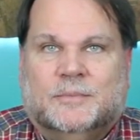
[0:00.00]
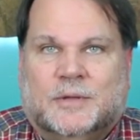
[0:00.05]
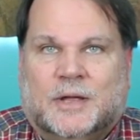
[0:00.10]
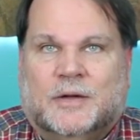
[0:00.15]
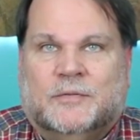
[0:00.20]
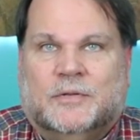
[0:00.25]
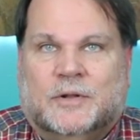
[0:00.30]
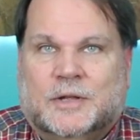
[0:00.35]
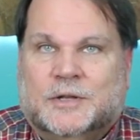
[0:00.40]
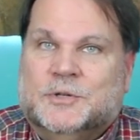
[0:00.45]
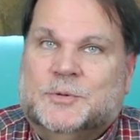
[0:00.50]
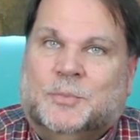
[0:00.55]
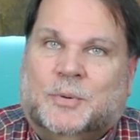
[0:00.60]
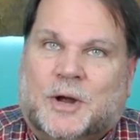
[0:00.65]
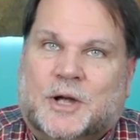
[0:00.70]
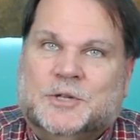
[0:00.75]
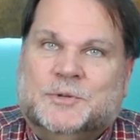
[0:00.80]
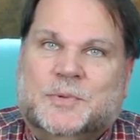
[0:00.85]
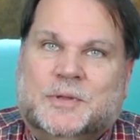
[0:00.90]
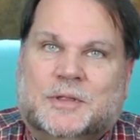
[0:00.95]
Definitely
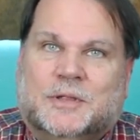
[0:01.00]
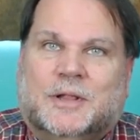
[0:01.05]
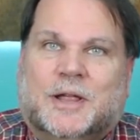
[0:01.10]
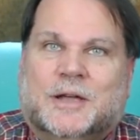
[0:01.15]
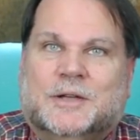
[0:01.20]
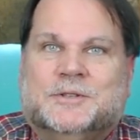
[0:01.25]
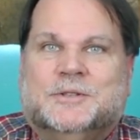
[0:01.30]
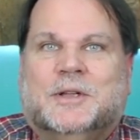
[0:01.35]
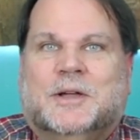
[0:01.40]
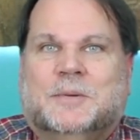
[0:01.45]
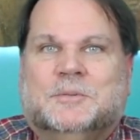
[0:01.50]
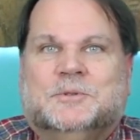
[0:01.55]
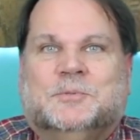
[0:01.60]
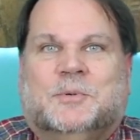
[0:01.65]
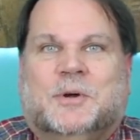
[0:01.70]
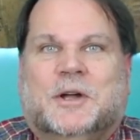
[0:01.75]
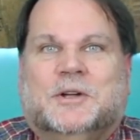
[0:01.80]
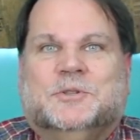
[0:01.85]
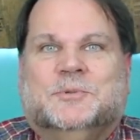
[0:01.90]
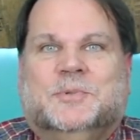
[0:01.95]
surprised me the last time.
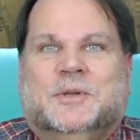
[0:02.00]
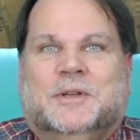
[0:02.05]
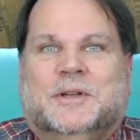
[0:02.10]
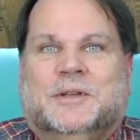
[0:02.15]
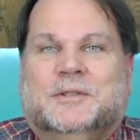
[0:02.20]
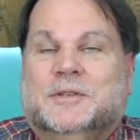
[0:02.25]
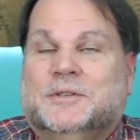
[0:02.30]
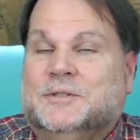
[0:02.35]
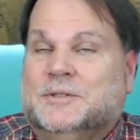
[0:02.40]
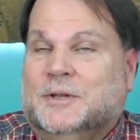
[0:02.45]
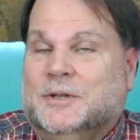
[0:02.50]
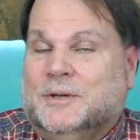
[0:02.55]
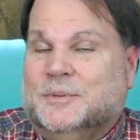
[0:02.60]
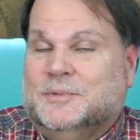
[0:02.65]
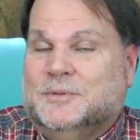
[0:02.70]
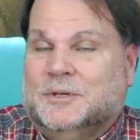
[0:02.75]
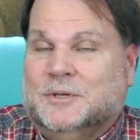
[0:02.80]
Surprised me again this time.